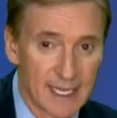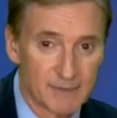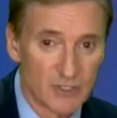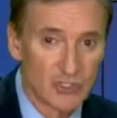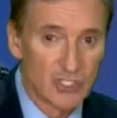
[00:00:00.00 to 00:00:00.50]

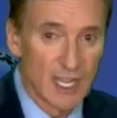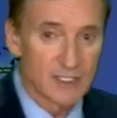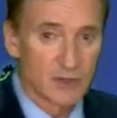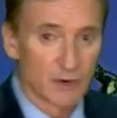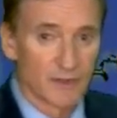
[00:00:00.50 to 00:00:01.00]
keeps it
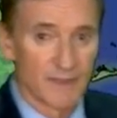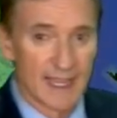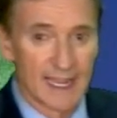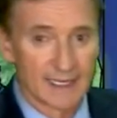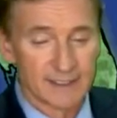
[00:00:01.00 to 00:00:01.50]
just north of the
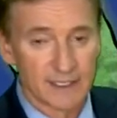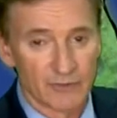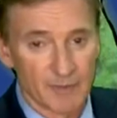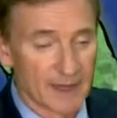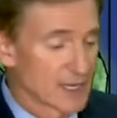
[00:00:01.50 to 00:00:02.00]
islands there
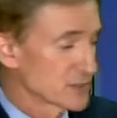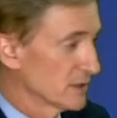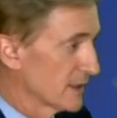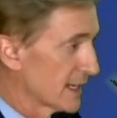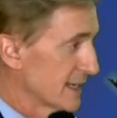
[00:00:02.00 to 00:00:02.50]
from the National
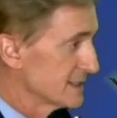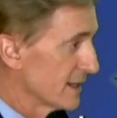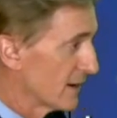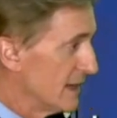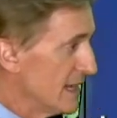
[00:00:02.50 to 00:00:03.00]
Hurricane
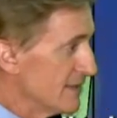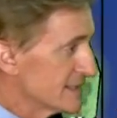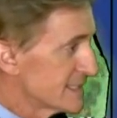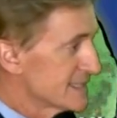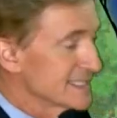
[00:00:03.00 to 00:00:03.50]
Center.
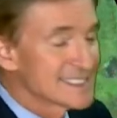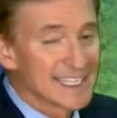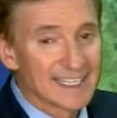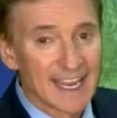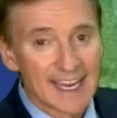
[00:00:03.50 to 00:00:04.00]
This is the
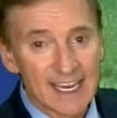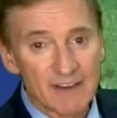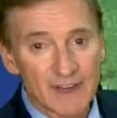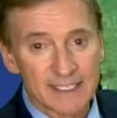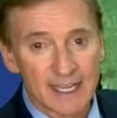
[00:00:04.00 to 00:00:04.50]
Sunday
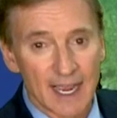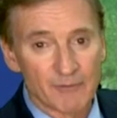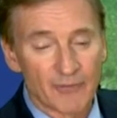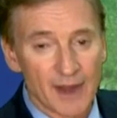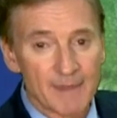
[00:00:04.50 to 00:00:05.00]
evening time
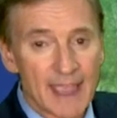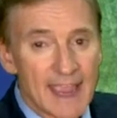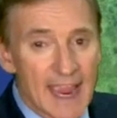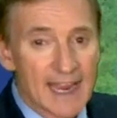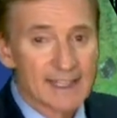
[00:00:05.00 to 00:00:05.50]
frame,
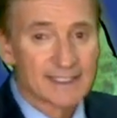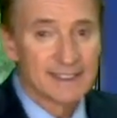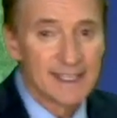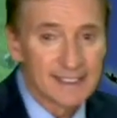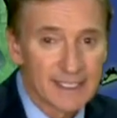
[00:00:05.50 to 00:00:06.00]
and it's
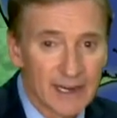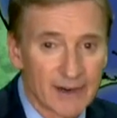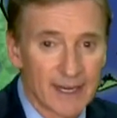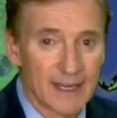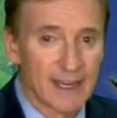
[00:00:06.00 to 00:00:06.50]
this
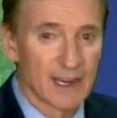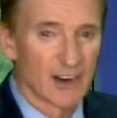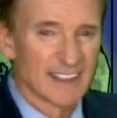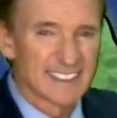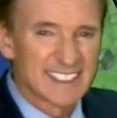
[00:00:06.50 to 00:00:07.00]
area here
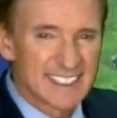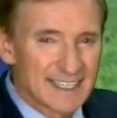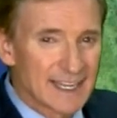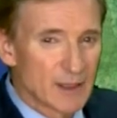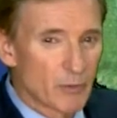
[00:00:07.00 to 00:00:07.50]
on
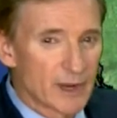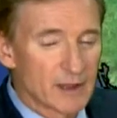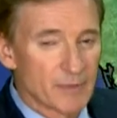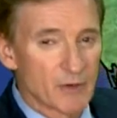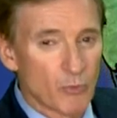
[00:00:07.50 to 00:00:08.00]
Sunday that we're going
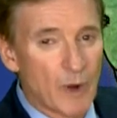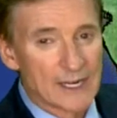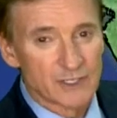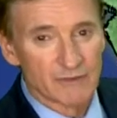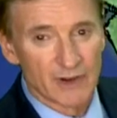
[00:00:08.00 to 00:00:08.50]
to be
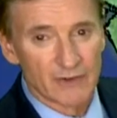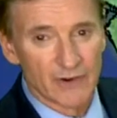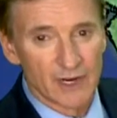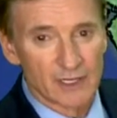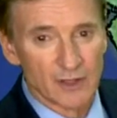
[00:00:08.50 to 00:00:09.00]
watching very,
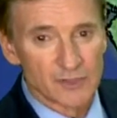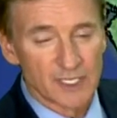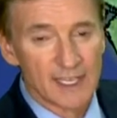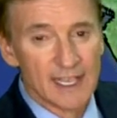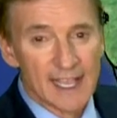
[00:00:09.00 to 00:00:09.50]
very
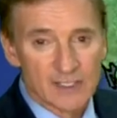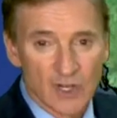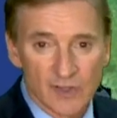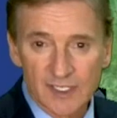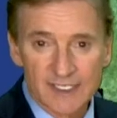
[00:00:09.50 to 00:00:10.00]
closely as
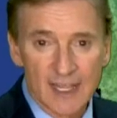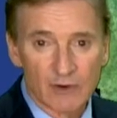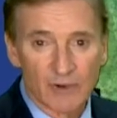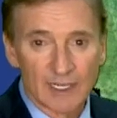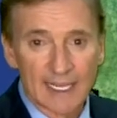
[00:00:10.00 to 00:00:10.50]
long as it's not
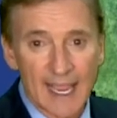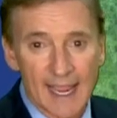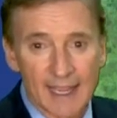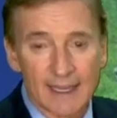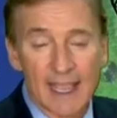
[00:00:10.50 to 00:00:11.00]
over
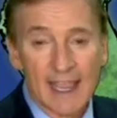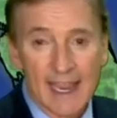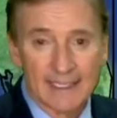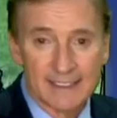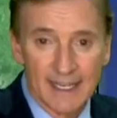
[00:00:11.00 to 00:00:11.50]
land
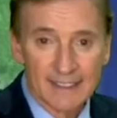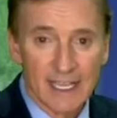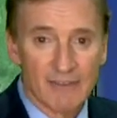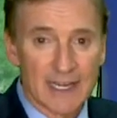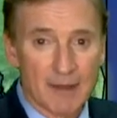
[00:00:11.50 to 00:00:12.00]
it does
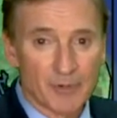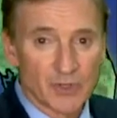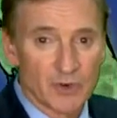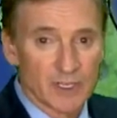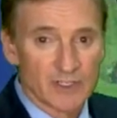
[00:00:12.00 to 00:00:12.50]
have an
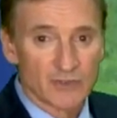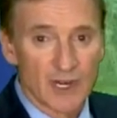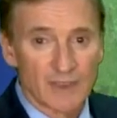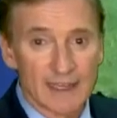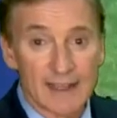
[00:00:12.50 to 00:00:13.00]
opportunity to
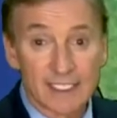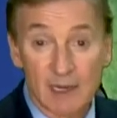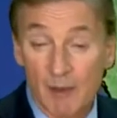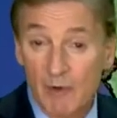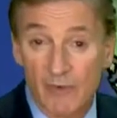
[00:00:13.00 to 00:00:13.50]
strengthen. Now it's
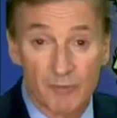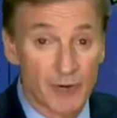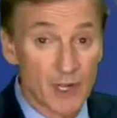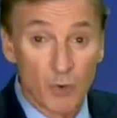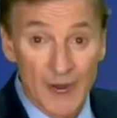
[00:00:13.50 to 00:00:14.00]
going to be moving
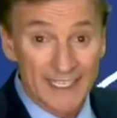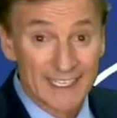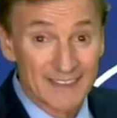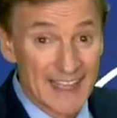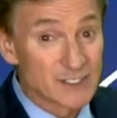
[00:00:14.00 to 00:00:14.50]
pretty
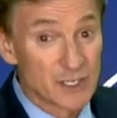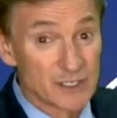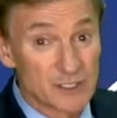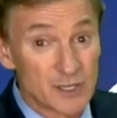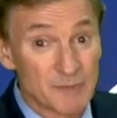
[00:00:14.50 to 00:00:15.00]
quickly. That's
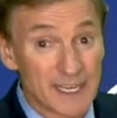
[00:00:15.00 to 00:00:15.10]
good too